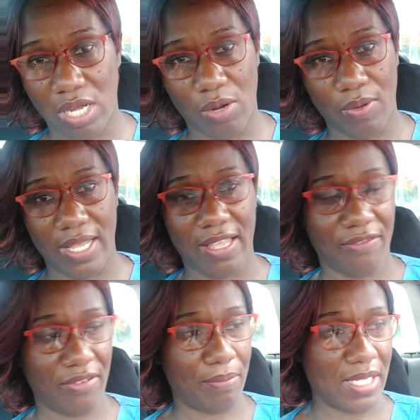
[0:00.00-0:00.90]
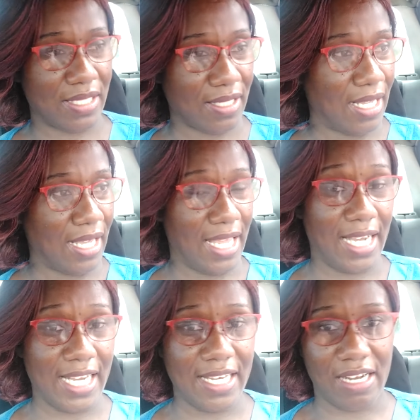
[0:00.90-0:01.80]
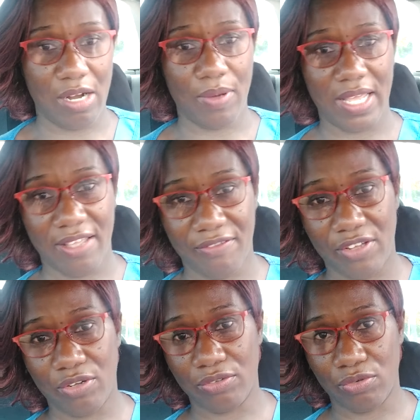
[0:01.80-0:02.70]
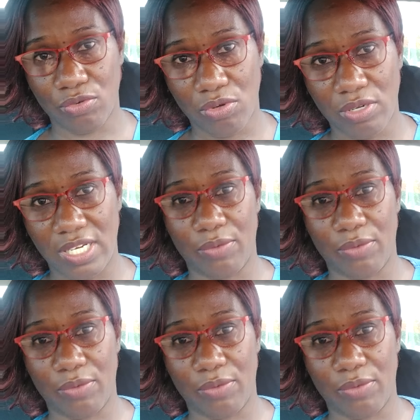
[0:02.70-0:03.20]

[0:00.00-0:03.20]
or whatever, Miss Elena, or whatever down the road,